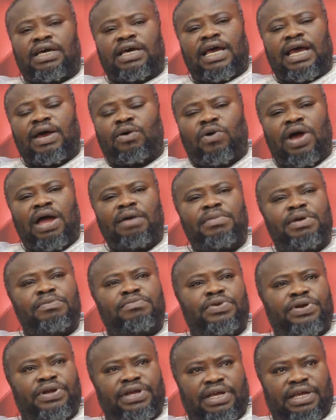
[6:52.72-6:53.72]
A quite be
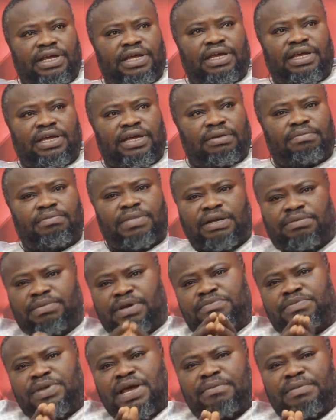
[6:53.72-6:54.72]
brave, but
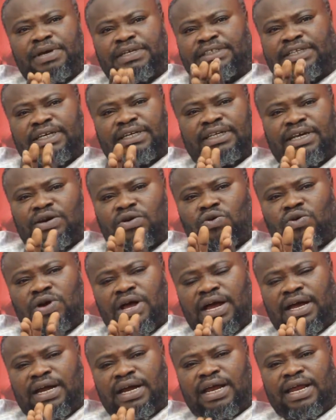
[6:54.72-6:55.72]
baby, I must Santa
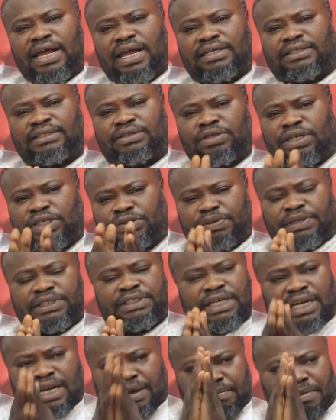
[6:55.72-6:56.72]
won't carry,
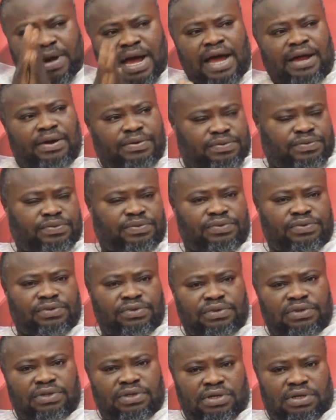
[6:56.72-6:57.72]
especially a man.
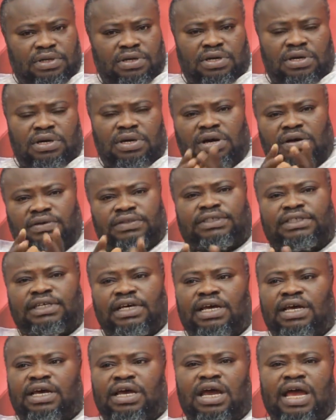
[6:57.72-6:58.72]
One
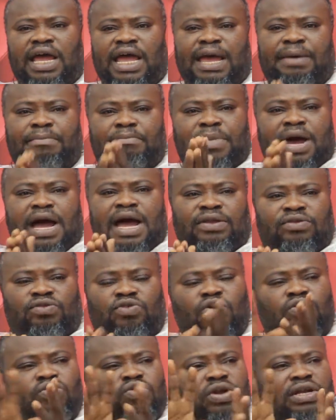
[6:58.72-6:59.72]
said a man
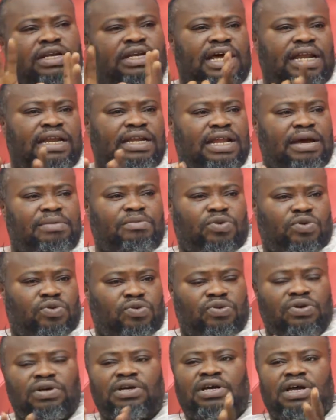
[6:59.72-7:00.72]
took road that a damn
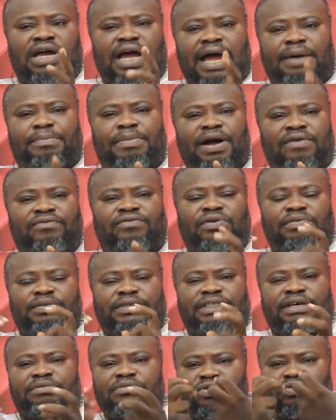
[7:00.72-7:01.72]
home, apart from
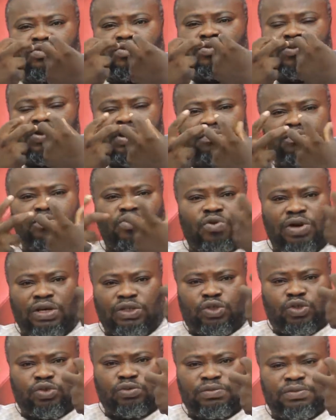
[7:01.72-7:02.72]
serving with him or
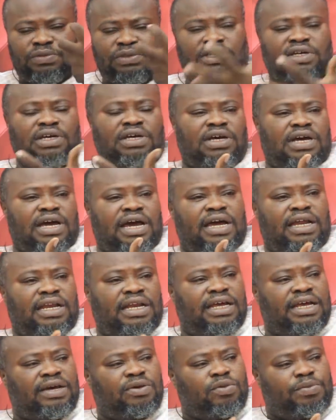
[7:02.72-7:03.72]
some
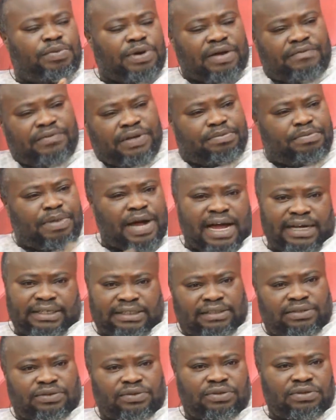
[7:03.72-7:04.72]
any private
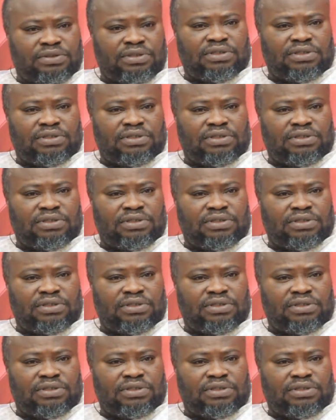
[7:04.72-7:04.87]
partner.